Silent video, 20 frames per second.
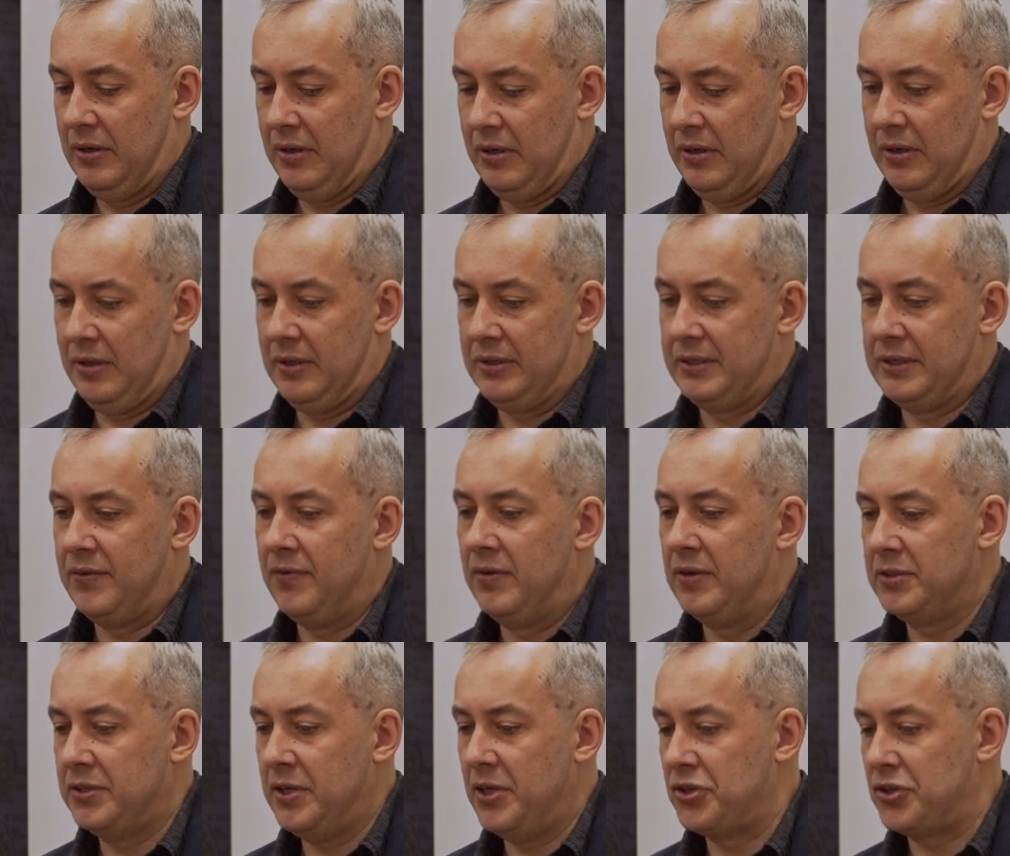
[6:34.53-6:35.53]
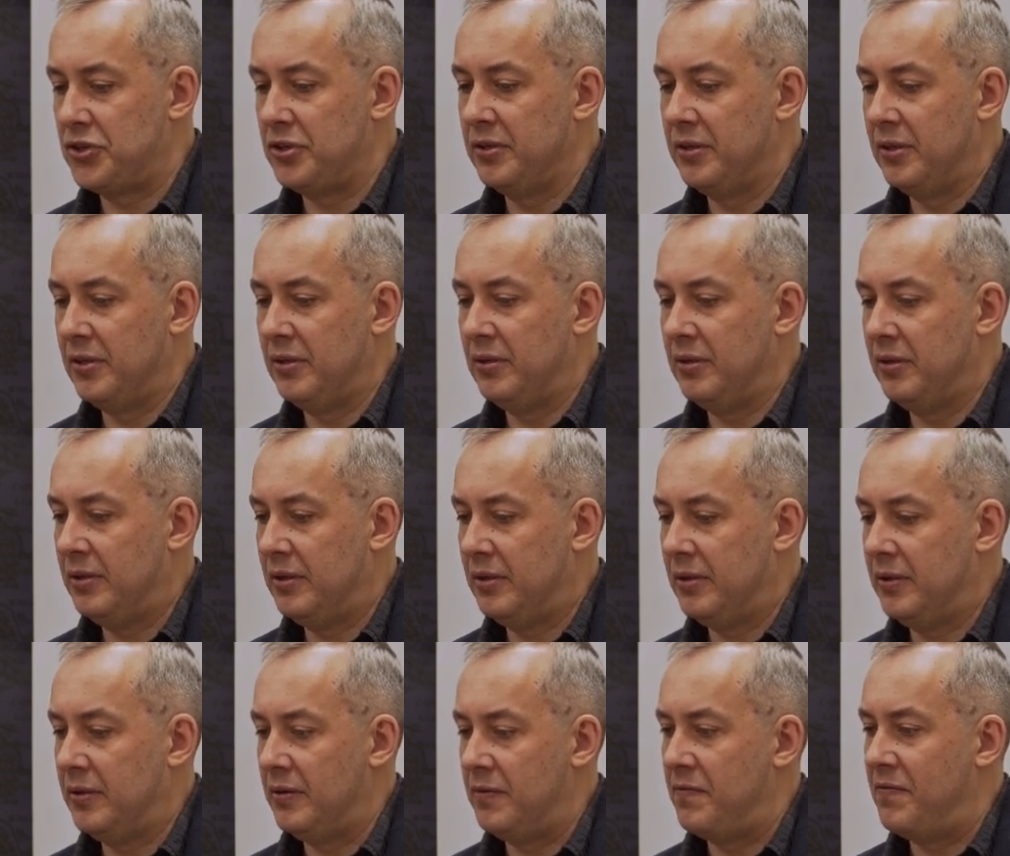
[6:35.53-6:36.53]
uh, civilizational
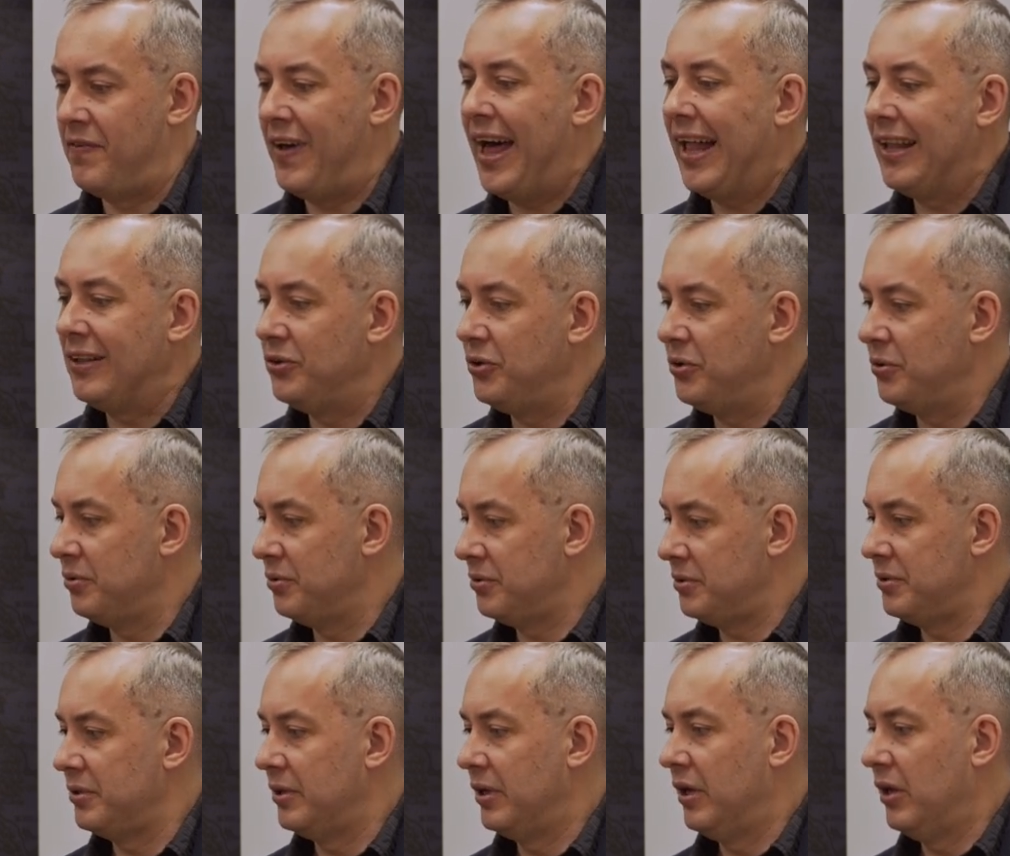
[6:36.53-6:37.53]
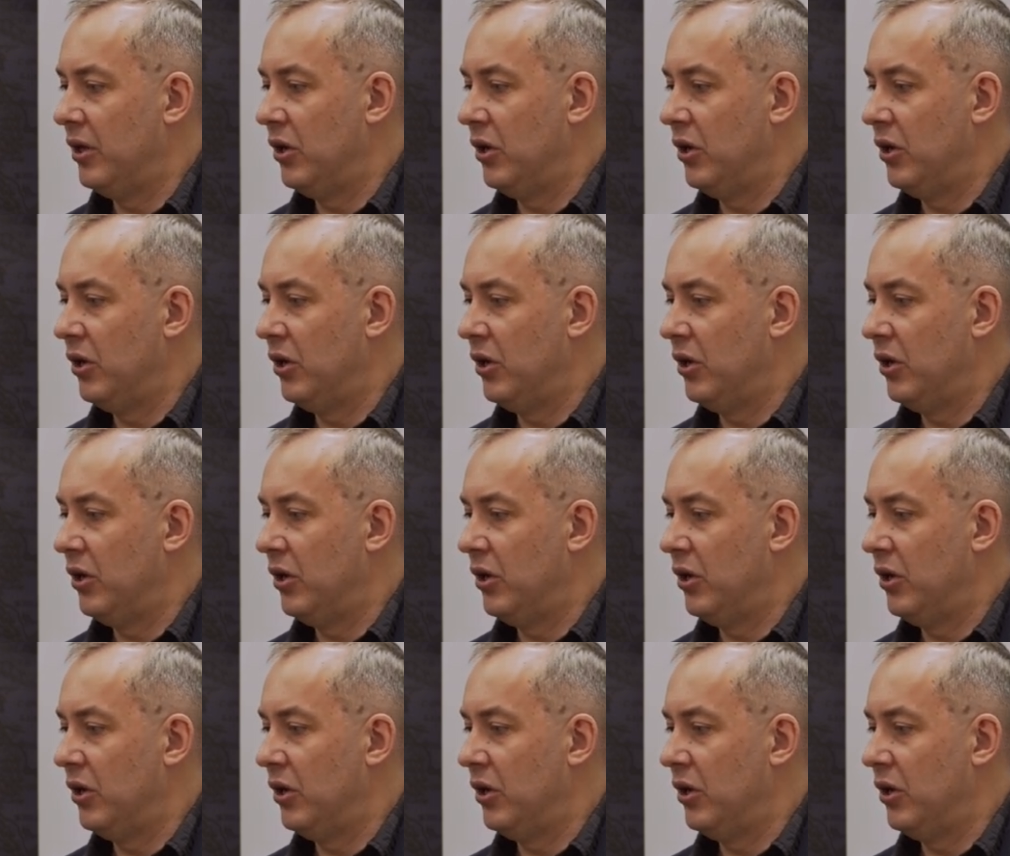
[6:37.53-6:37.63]
uh, values